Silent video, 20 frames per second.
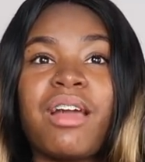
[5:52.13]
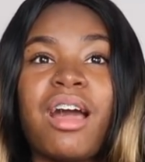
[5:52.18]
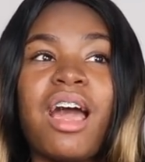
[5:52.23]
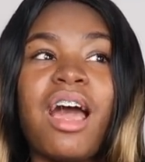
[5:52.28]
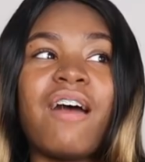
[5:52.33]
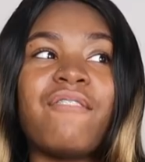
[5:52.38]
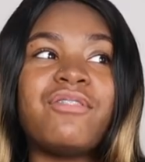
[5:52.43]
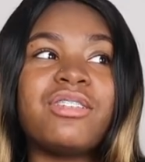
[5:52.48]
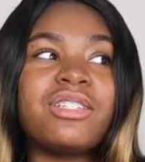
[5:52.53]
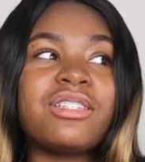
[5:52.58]
I
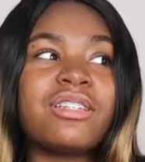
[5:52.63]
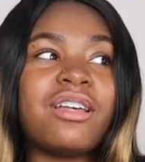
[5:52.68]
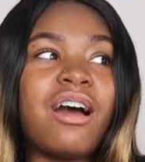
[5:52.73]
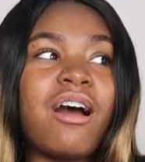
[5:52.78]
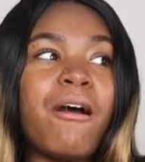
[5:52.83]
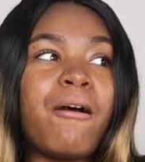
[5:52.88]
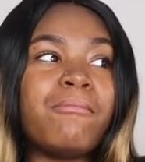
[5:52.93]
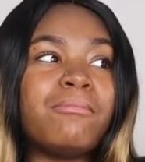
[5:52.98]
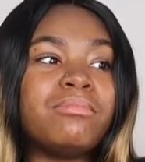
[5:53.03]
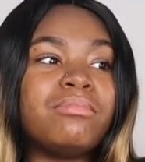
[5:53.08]
have his
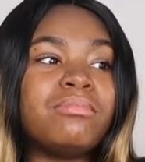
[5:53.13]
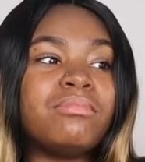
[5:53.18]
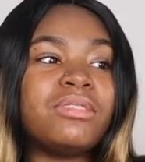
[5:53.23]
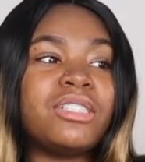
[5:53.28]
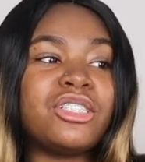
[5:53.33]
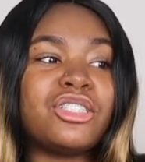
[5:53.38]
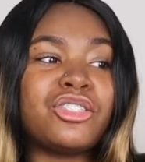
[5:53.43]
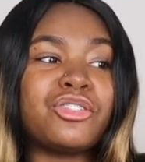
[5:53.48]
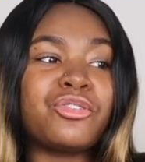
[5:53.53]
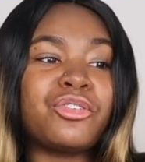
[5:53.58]

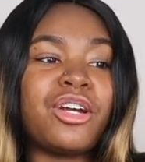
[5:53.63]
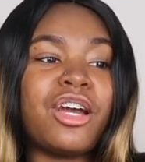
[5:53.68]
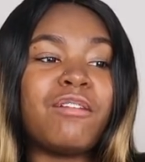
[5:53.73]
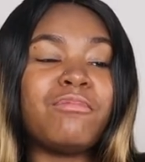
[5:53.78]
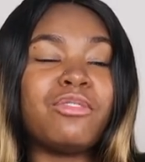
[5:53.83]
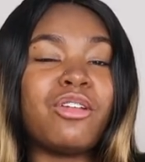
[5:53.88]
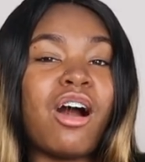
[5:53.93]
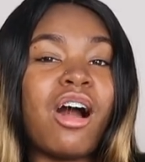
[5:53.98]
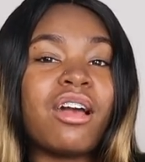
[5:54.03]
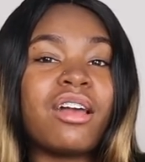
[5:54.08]

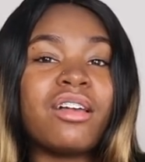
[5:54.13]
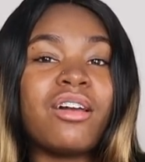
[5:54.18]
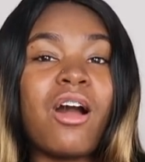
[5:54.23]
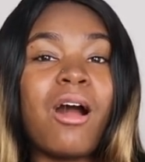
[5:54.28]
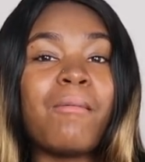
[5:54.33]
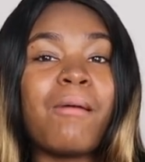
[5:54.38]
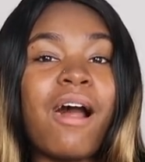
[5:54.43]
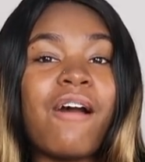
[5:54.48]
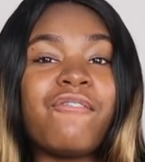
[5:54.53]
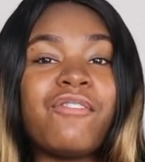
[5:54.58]
Instagram login
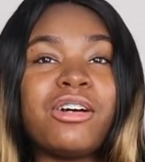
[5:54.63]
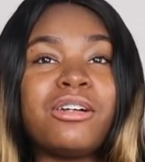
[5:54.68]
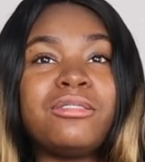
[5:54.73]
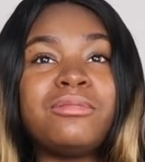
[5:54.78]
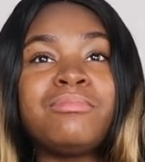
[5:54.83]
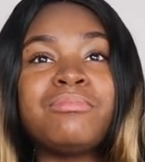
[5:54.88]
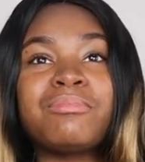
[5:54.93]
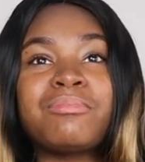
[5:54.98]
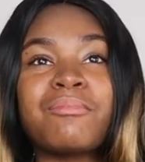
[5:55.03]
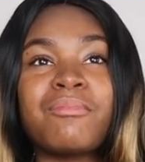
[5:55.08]
on my
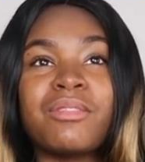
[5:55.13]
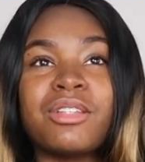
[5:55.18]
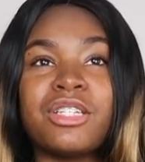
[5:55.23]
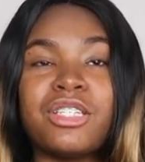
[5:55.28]
phone.